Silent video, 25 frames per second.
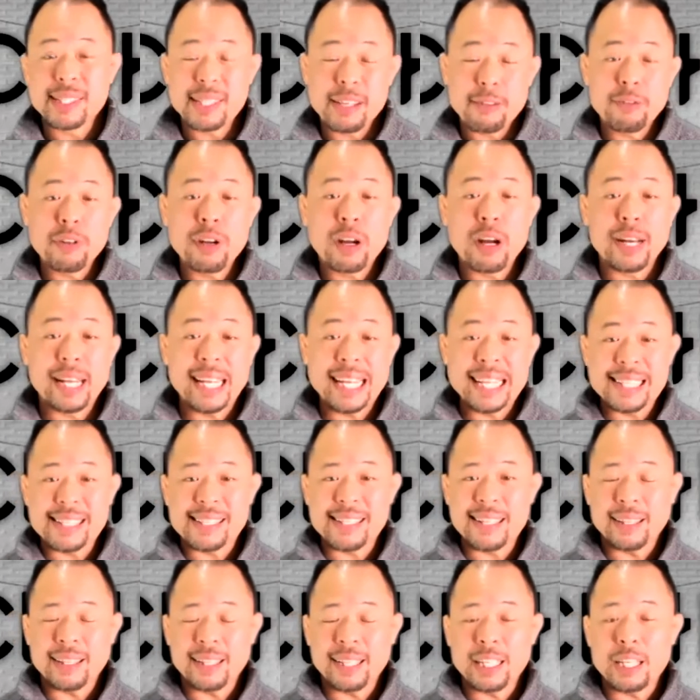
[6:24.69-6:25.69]
if not
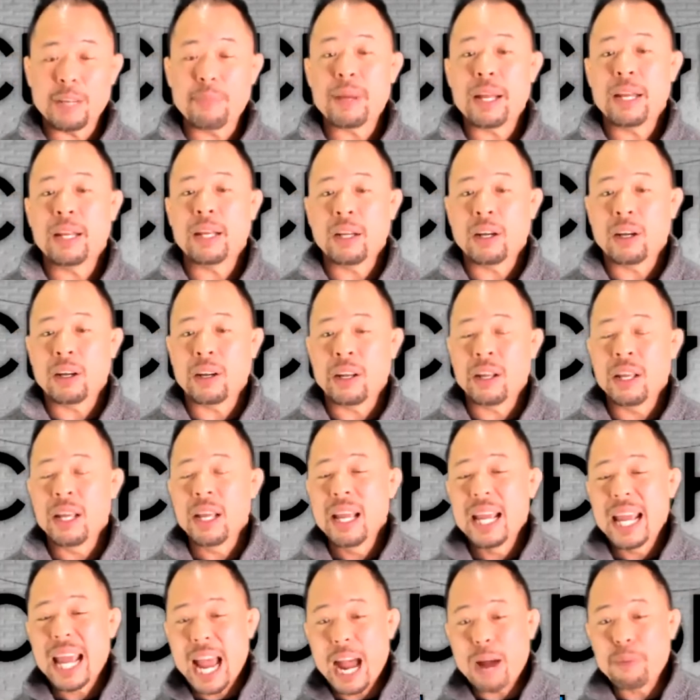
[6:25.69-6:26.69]
instantly, depending on
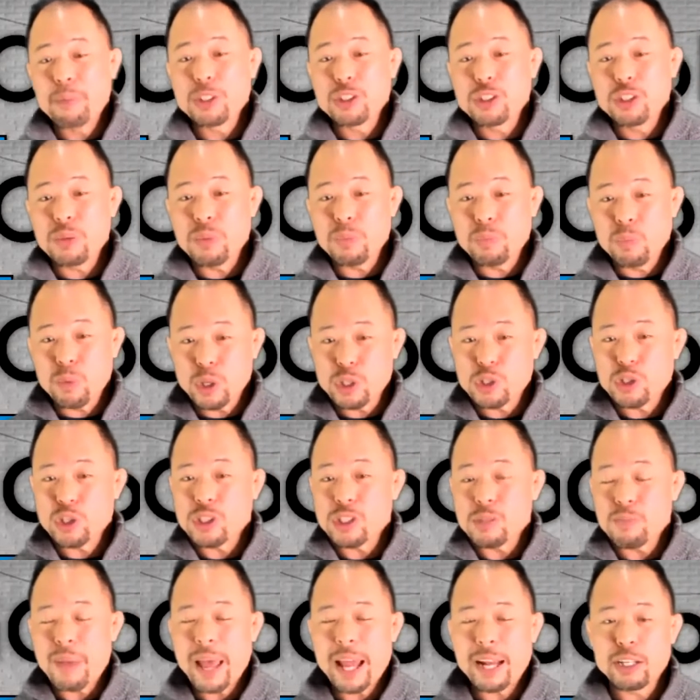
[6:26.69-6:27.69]
how much moisture
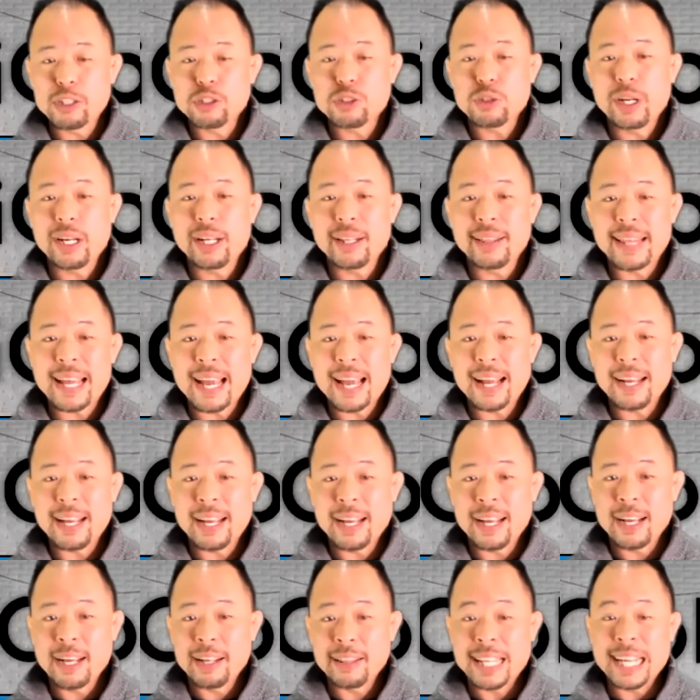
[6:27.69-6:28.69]
has penetrated
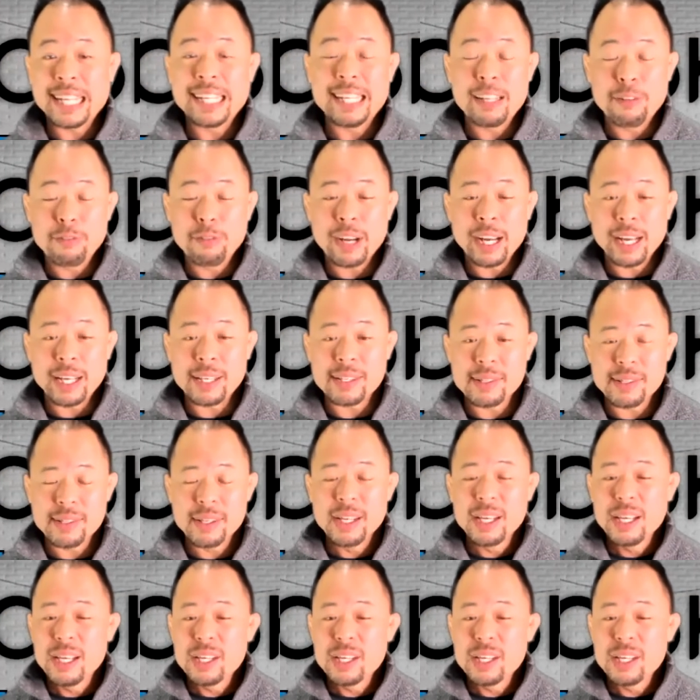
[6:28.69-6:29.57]
that device.